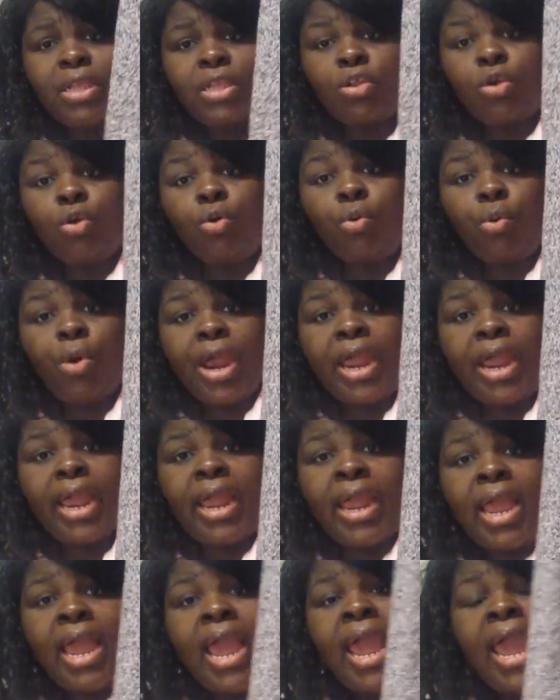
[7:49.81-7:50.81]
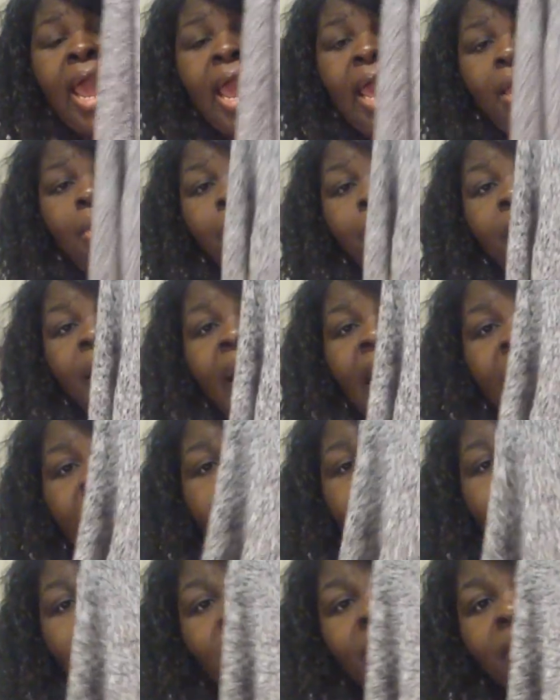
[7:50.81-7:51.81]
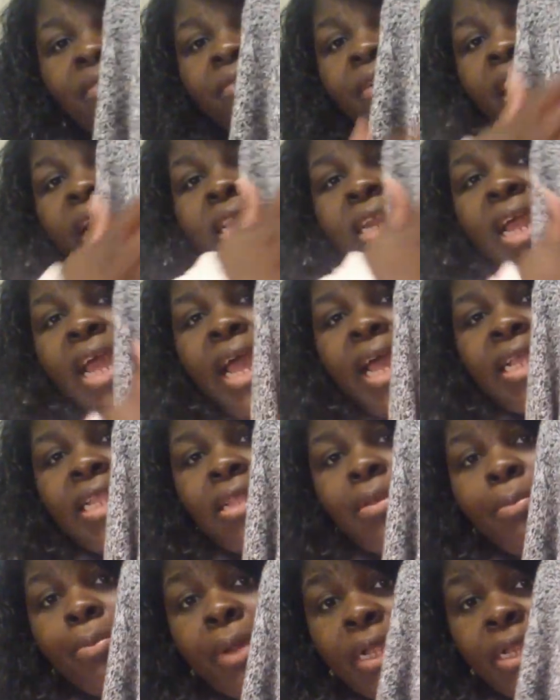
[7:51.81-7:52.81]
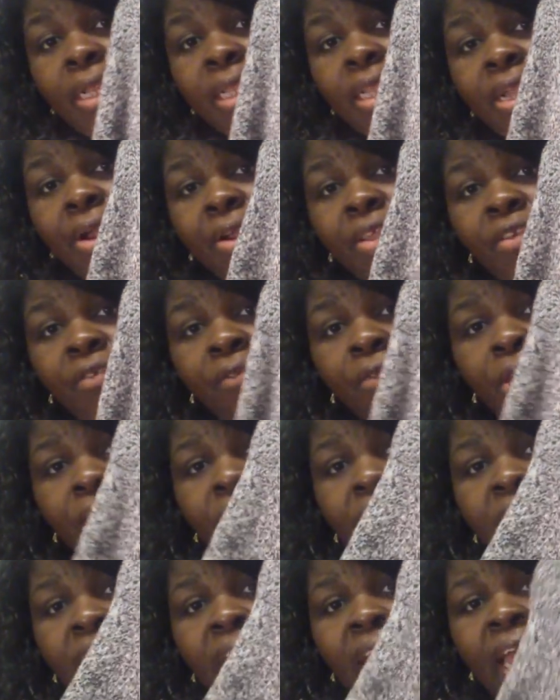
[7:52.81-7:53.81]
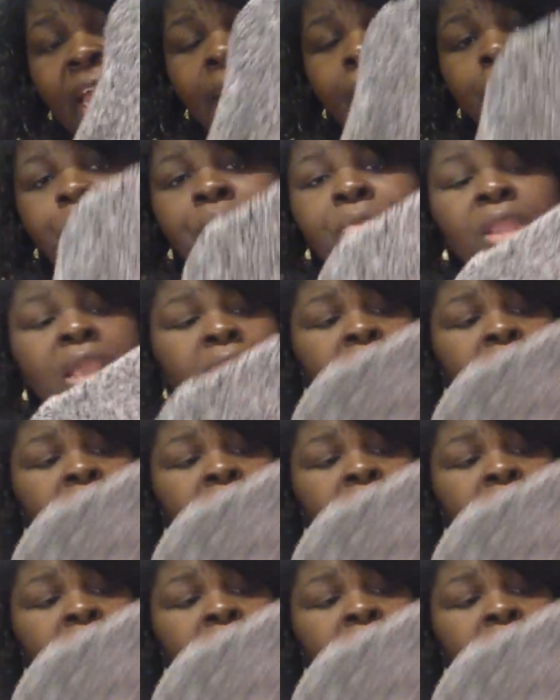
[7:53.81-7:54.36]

It's gray and black. And I love the fact that it has the buttons there in the front yet again.